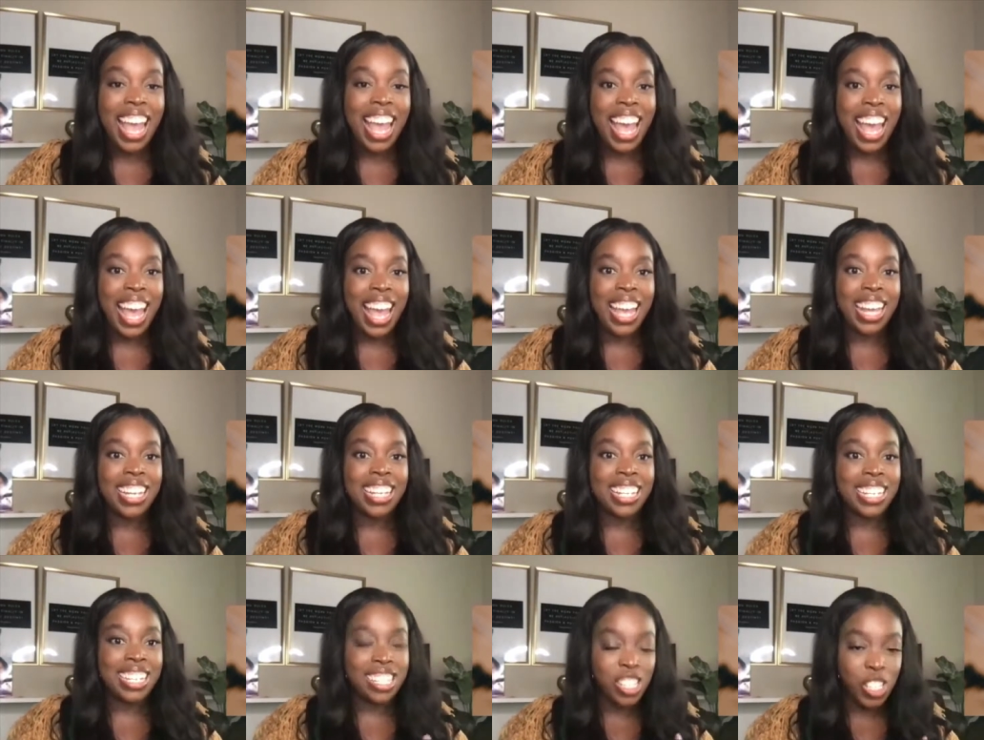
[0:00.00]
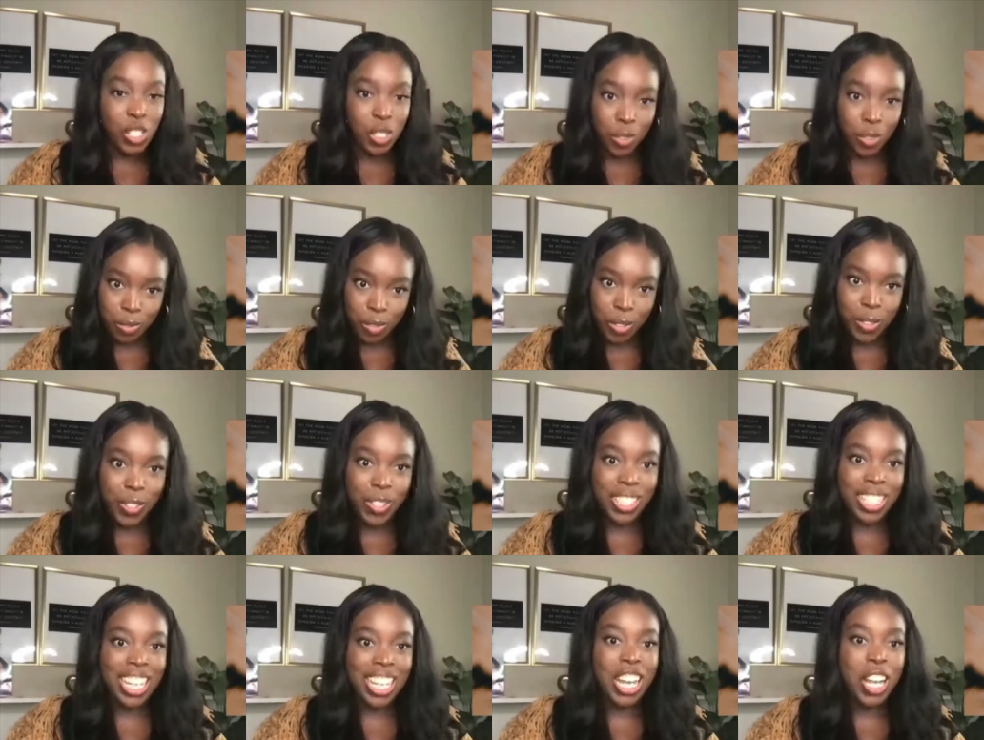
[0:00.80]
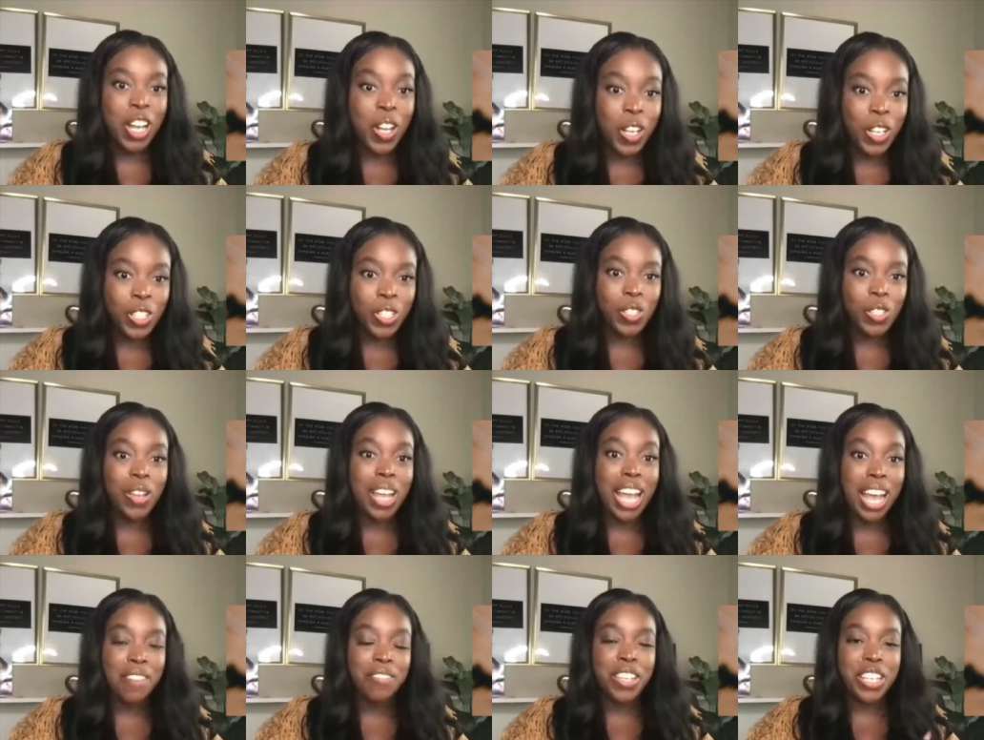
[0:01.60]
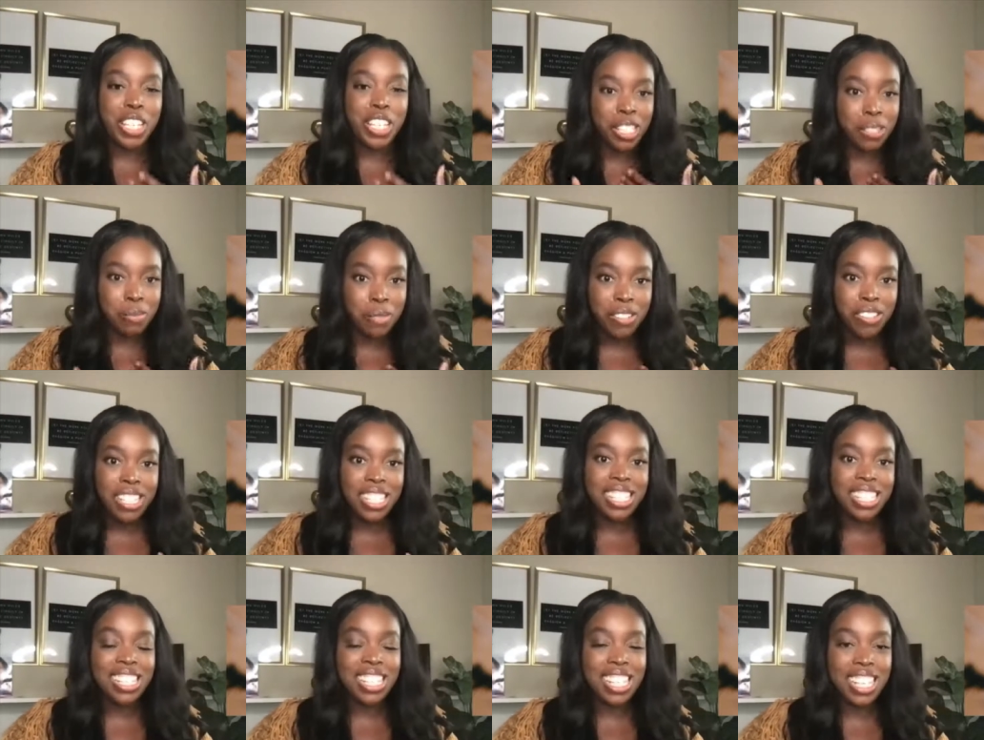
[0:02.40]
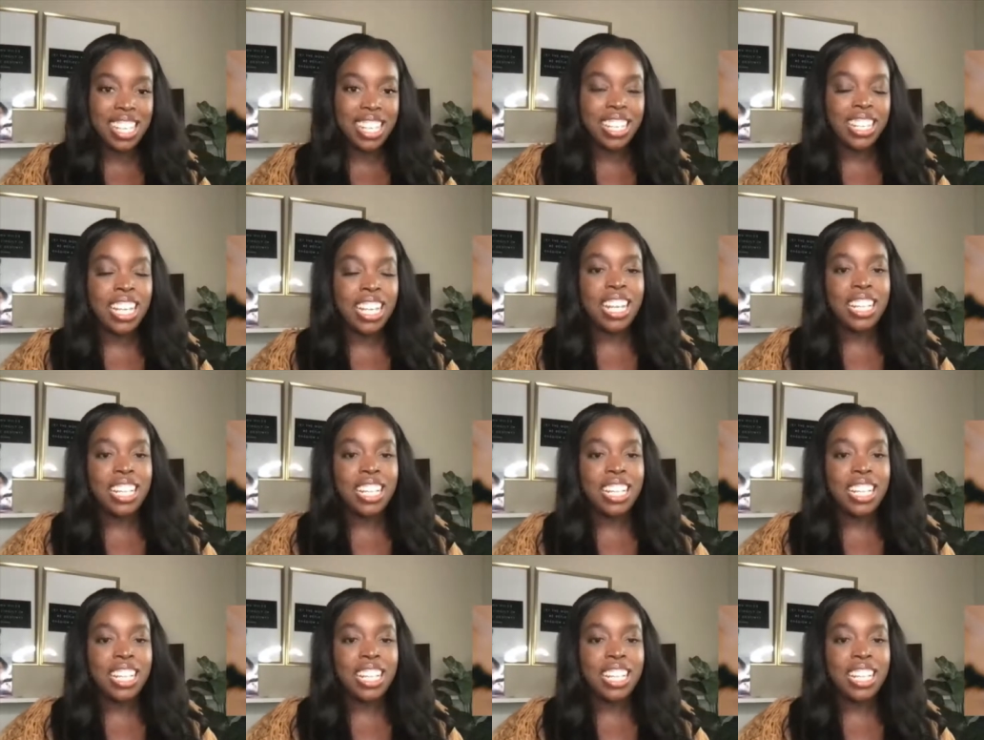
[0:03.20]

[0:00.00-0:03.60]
And this is a role that I also have experience in.